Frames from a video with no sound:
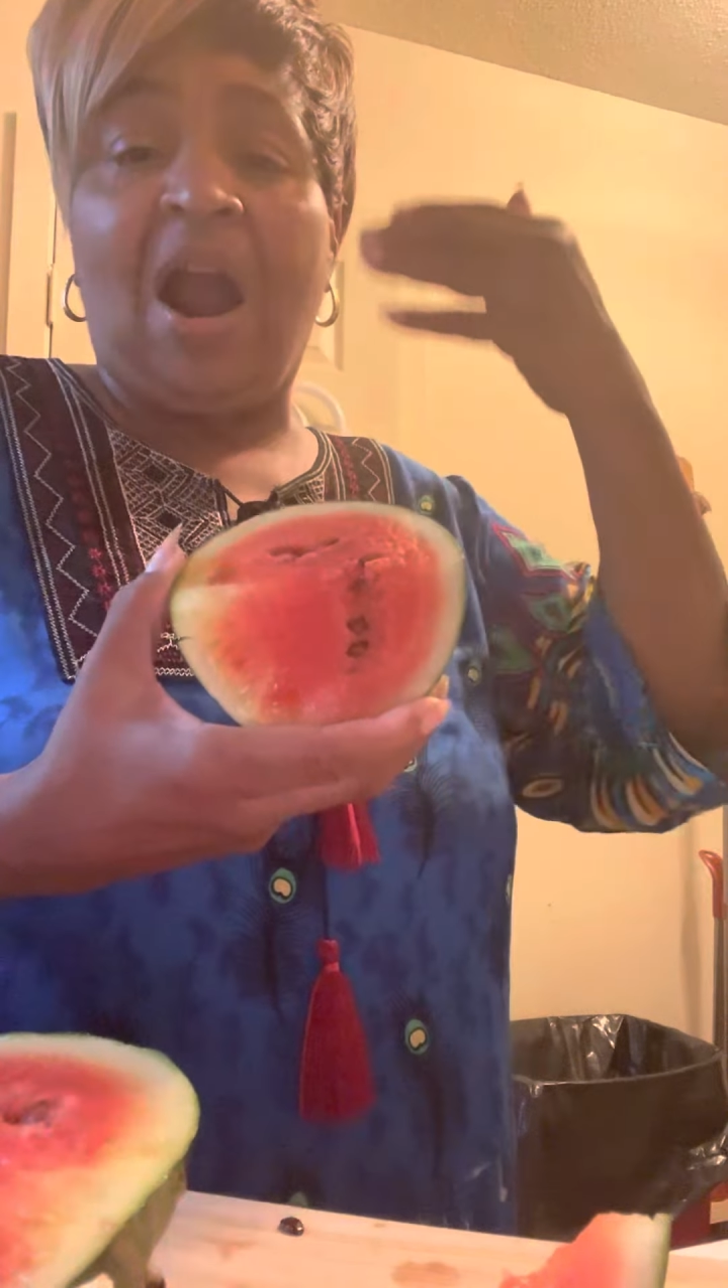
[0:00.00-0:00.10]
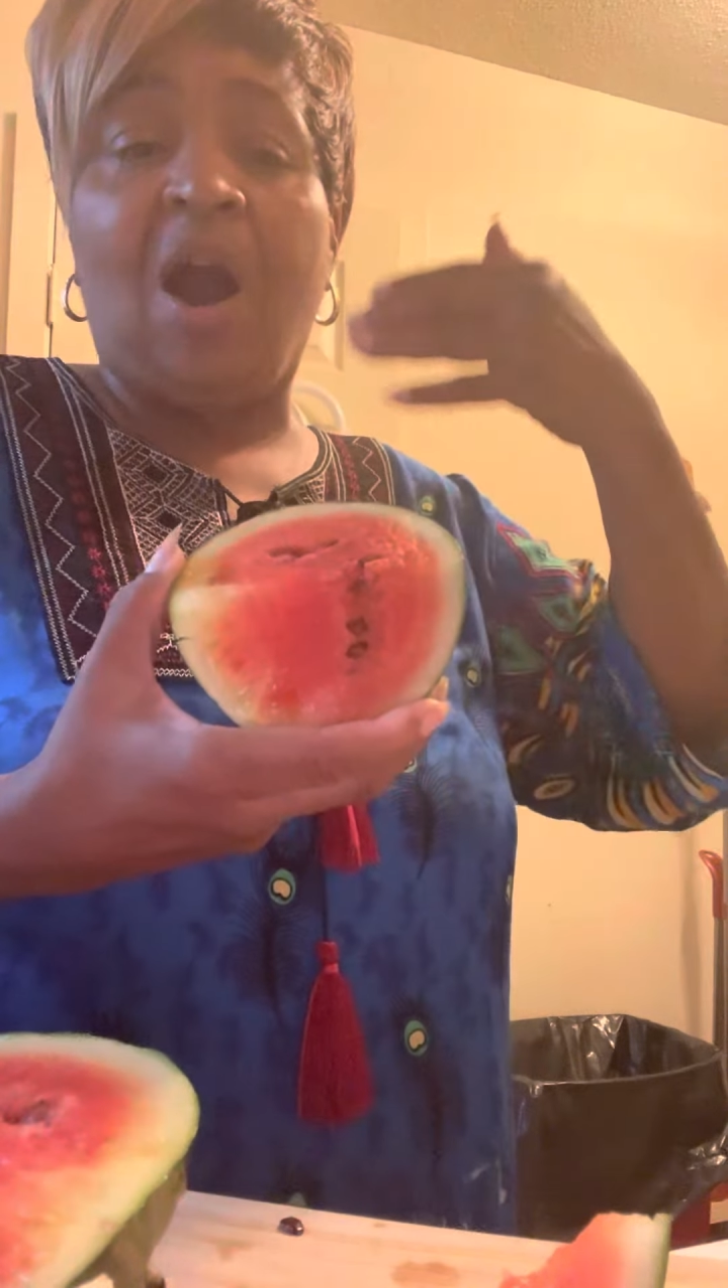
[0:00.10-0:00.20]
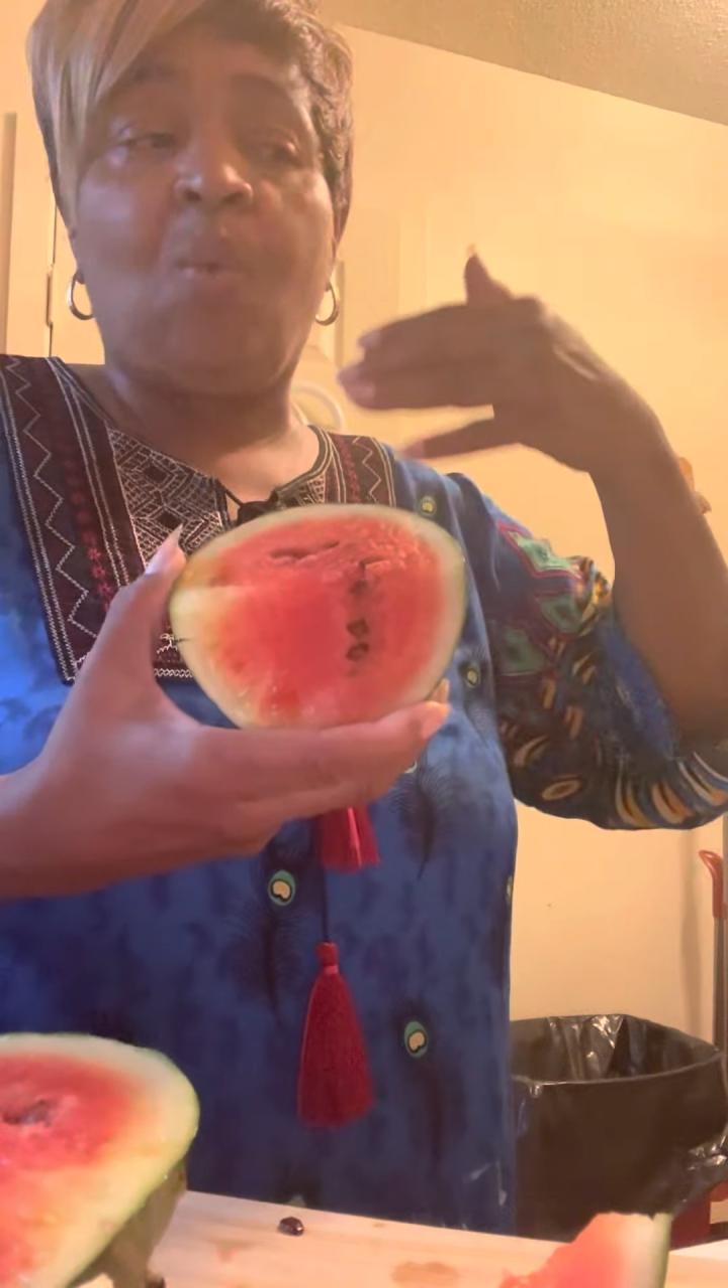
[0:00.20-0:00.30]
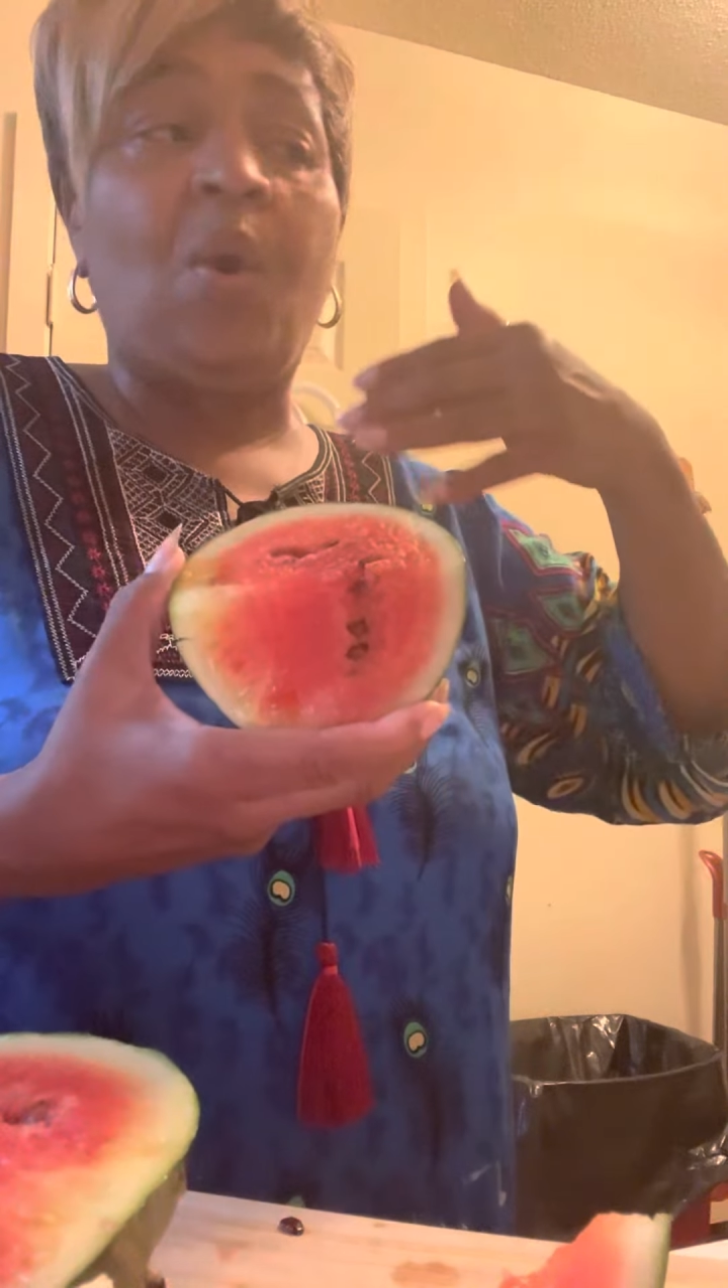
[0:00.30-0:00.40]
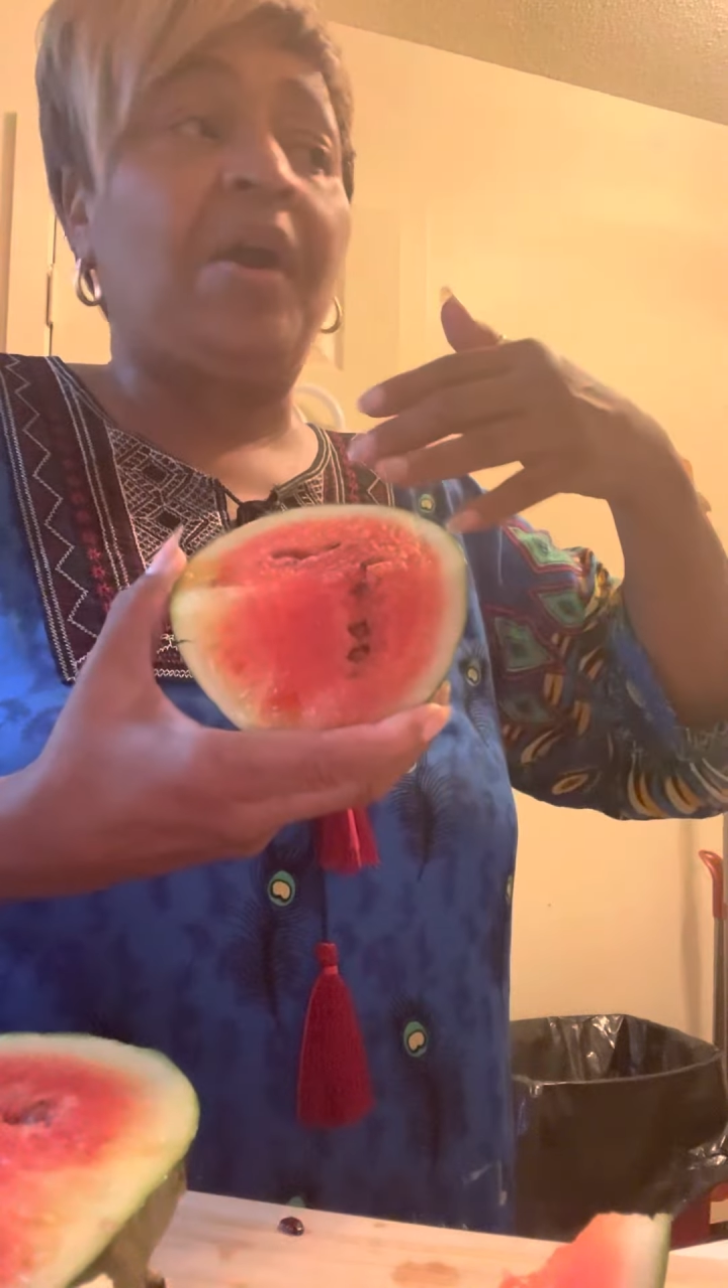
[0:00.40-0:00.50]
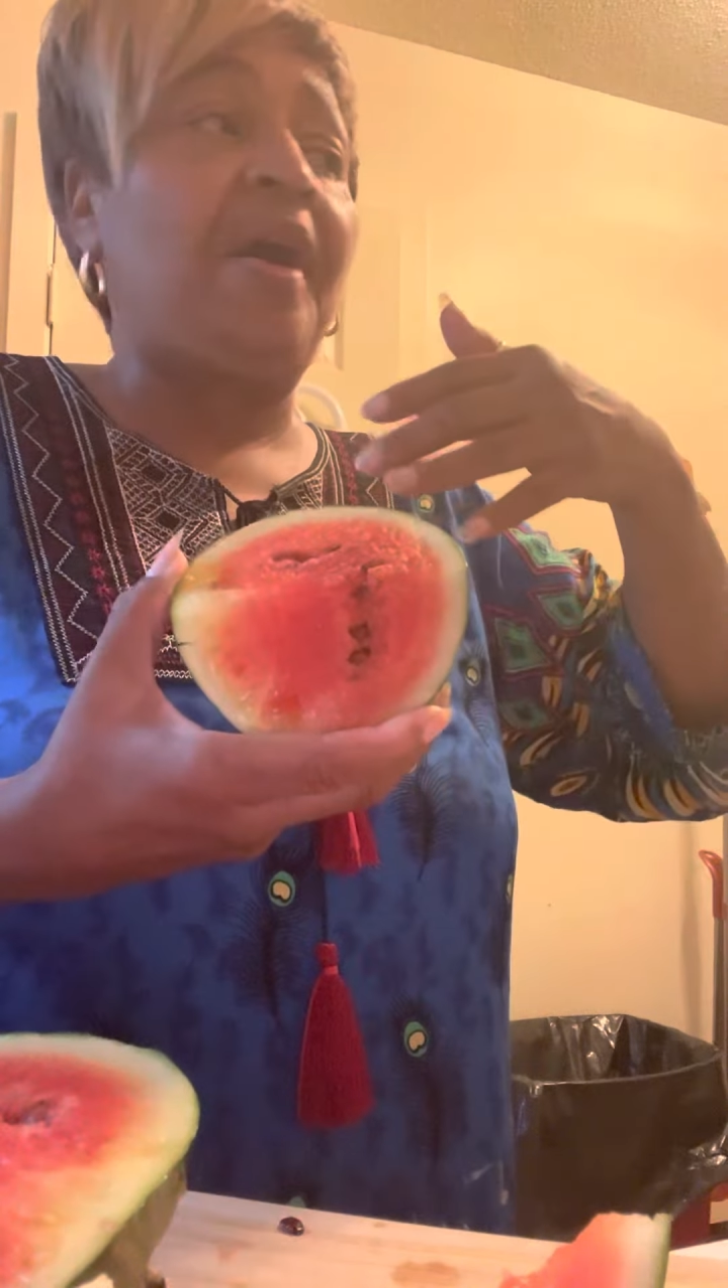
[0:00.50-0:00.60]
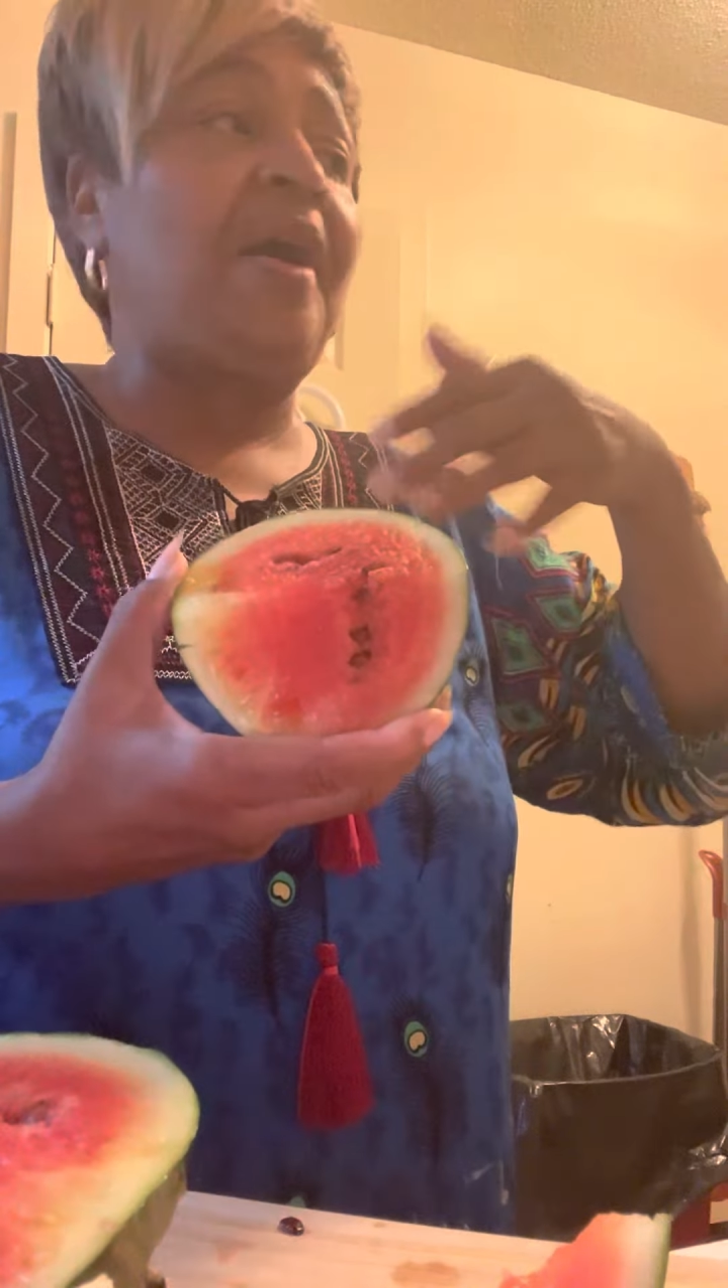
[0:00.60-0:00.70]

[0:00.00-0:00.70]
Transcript: our,